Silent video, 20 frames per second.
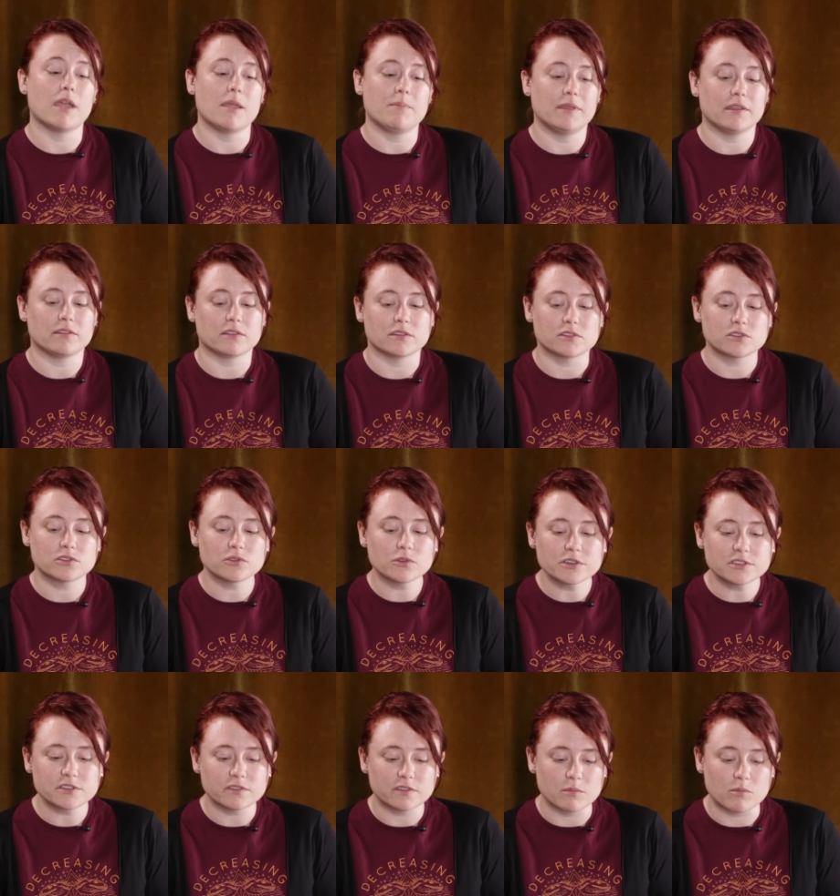might be at the
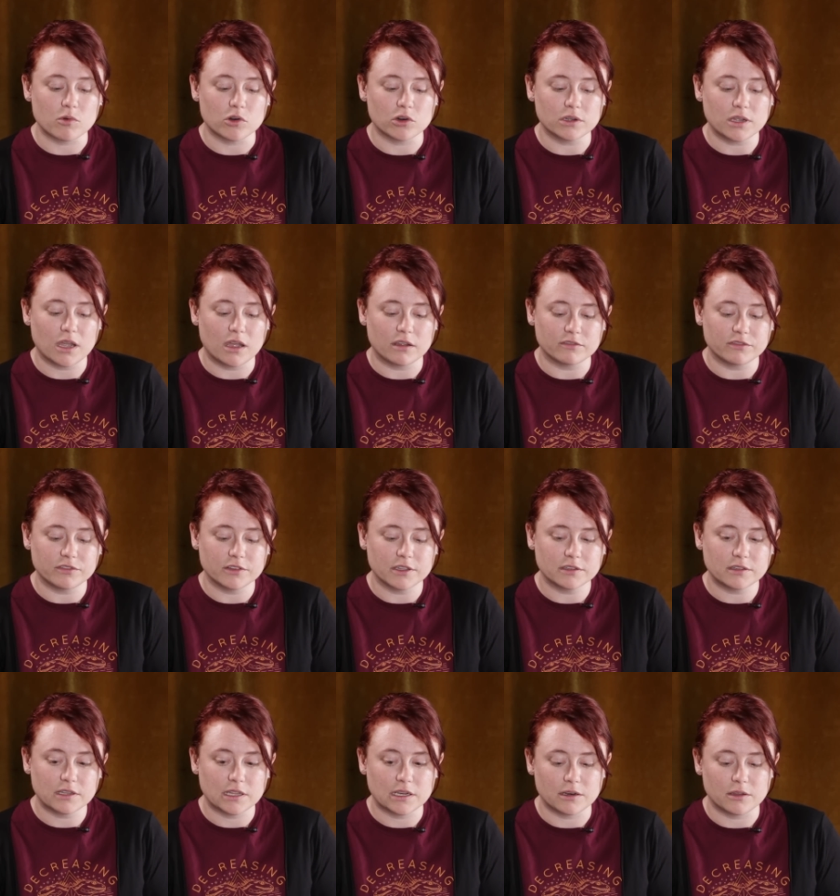source of the moral
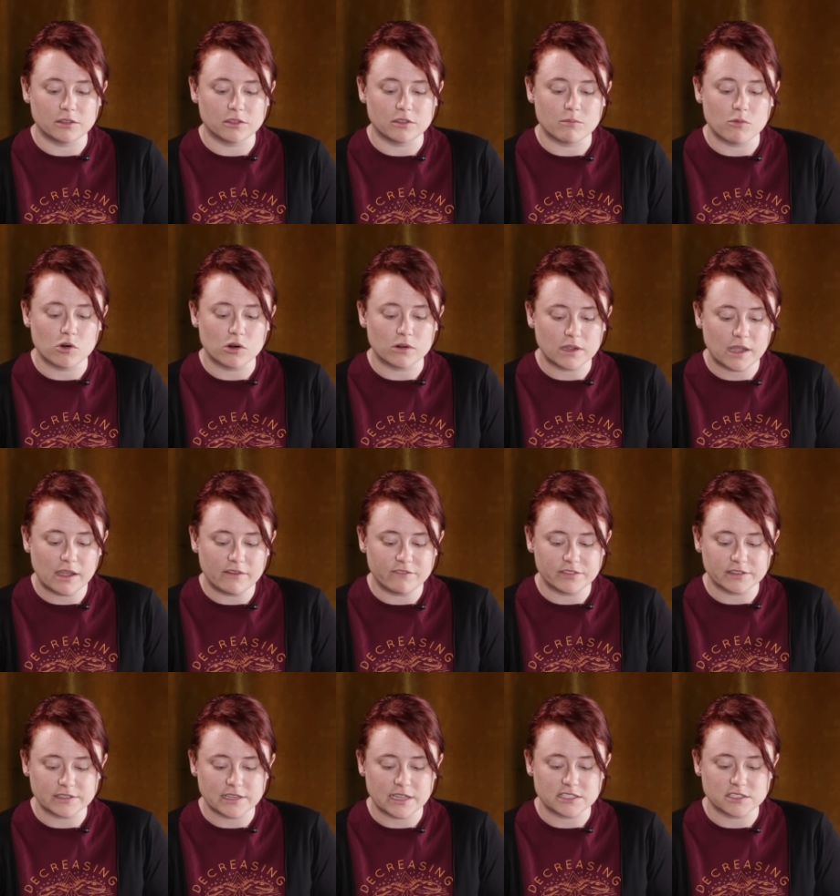conflict. And the moral
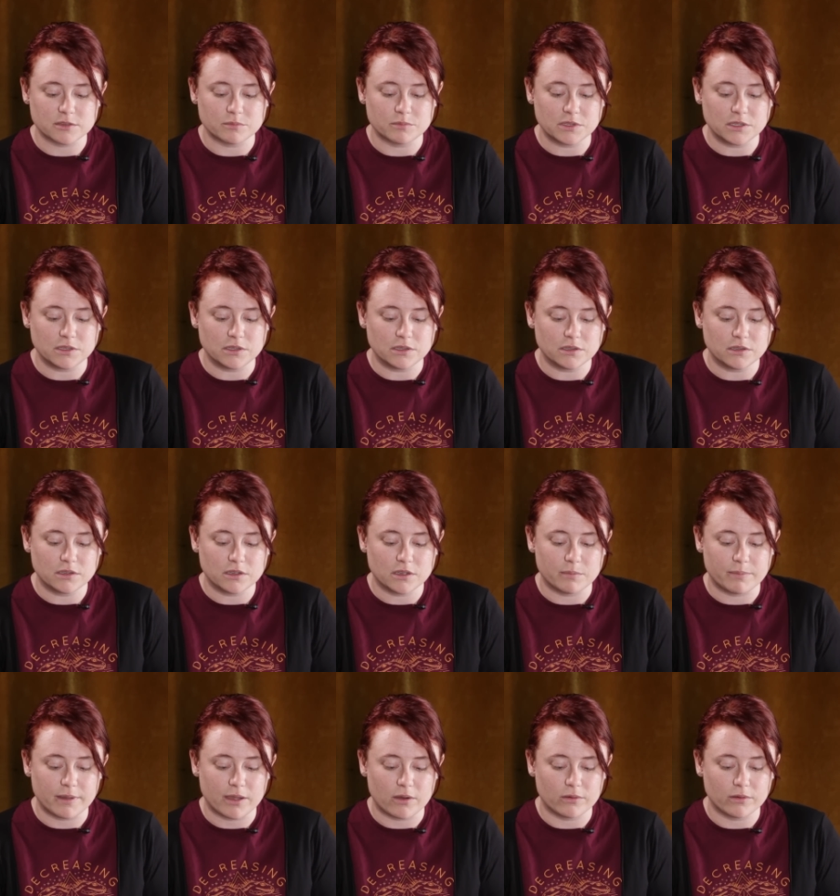conflict has to be
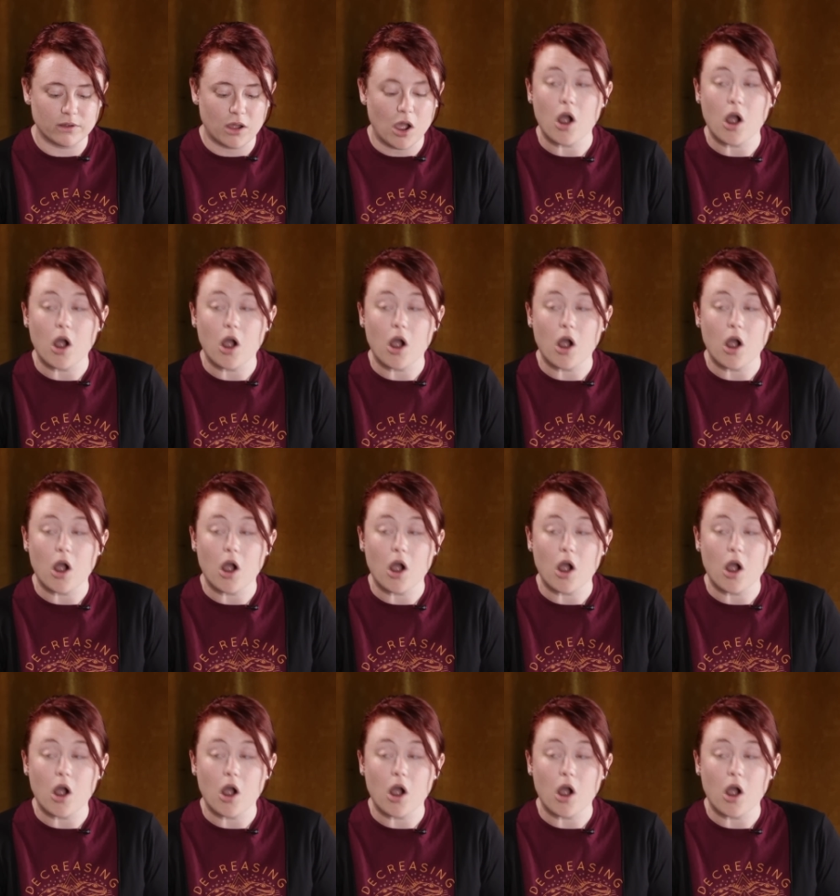about